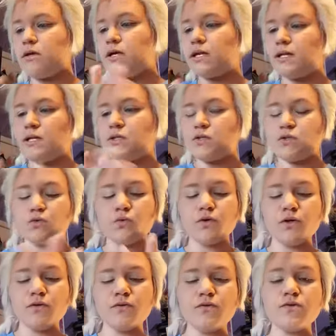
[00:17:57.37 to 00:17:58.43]
at any
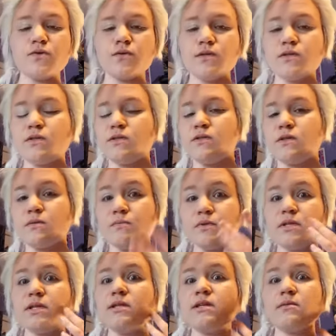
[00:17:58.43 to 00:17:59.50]
tutorials, so this is
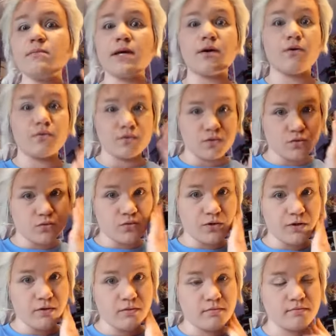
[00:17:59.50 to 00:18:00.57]
completely my own tutorial.